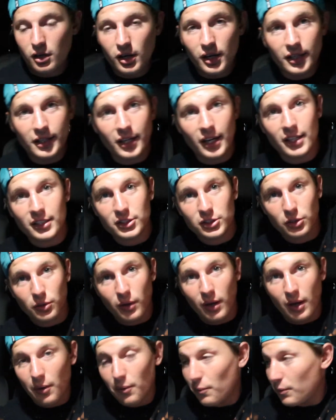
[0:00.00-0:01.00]
All right, guys,
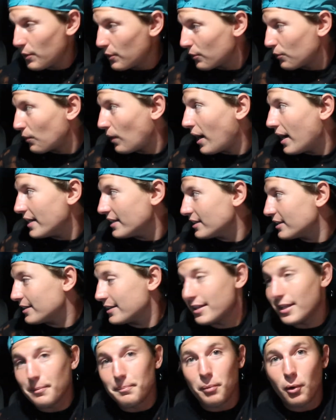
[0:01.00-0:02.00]
so we were right.
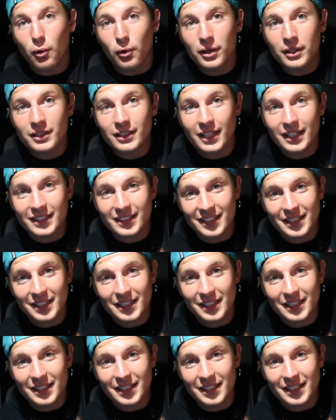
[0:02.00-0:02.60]
The bowling lane